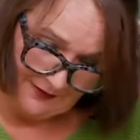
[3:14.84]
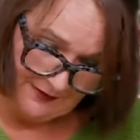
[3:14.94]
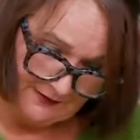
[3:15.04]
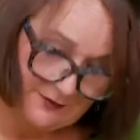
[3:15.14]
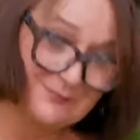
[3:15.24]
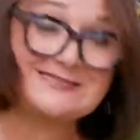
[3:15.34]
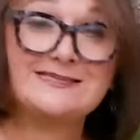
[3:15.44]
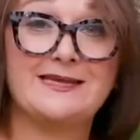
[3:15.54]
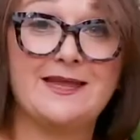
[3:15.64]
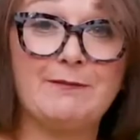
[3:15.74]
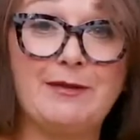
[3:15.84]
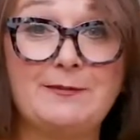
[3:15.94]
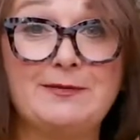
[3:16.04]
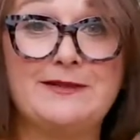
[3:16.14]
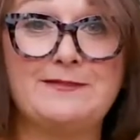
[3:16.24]
And you were sneaking
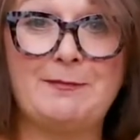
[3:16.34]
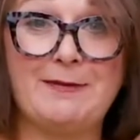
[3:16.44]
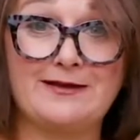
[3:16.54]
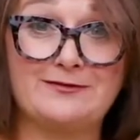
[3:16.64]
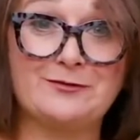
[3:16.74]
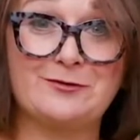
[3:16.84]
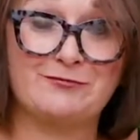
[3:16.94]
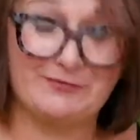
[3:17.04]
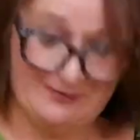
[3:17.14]
people in the back door for a